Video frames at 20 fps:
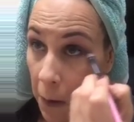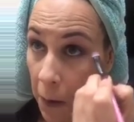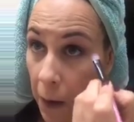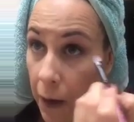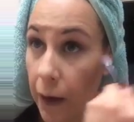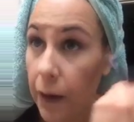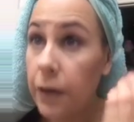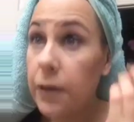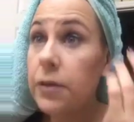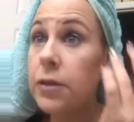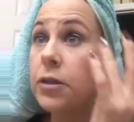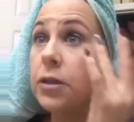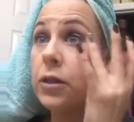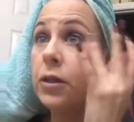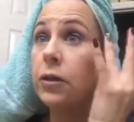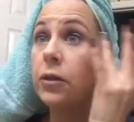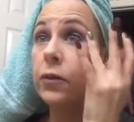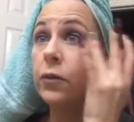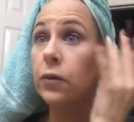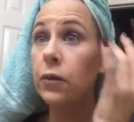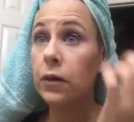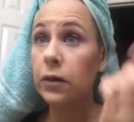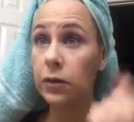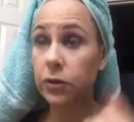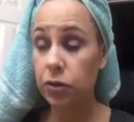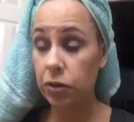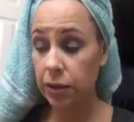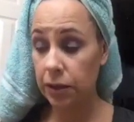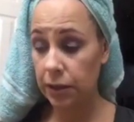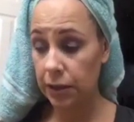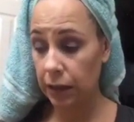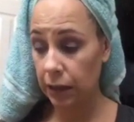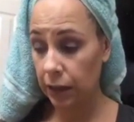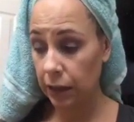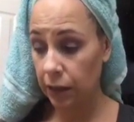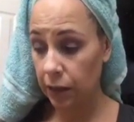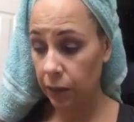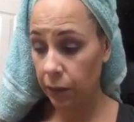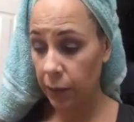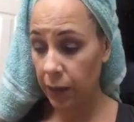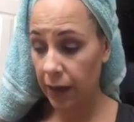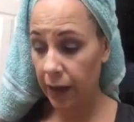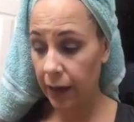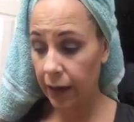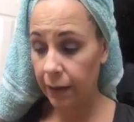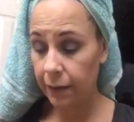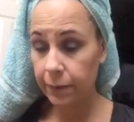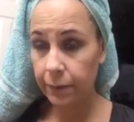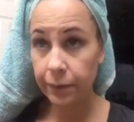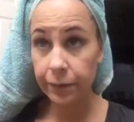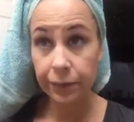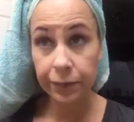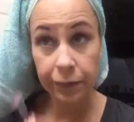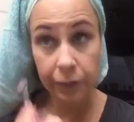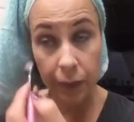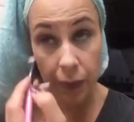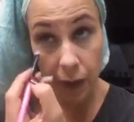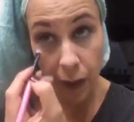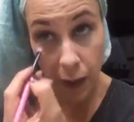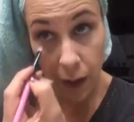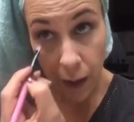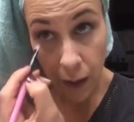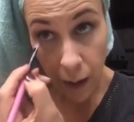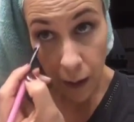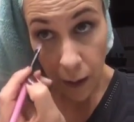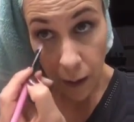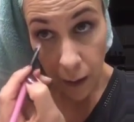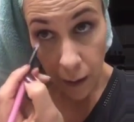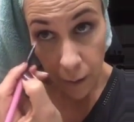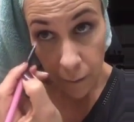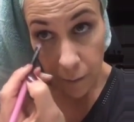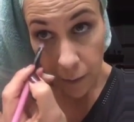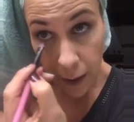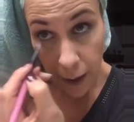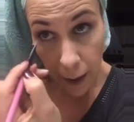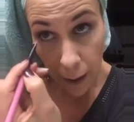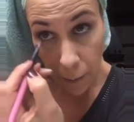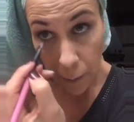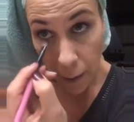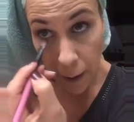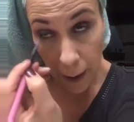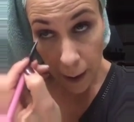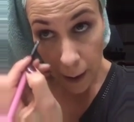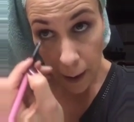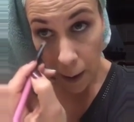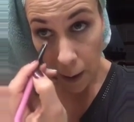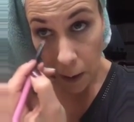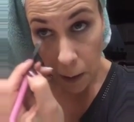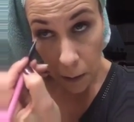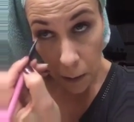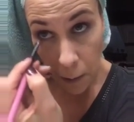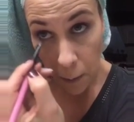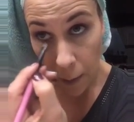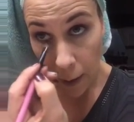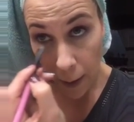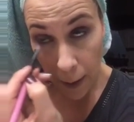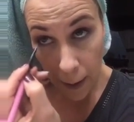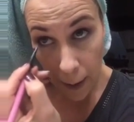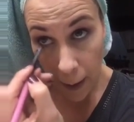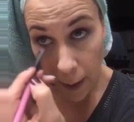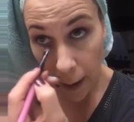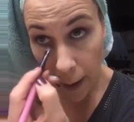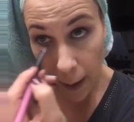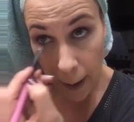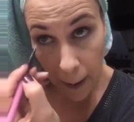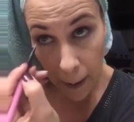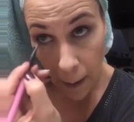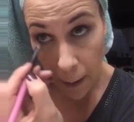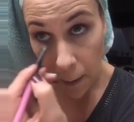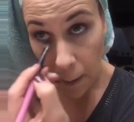and do just a little bit of that right under my eye.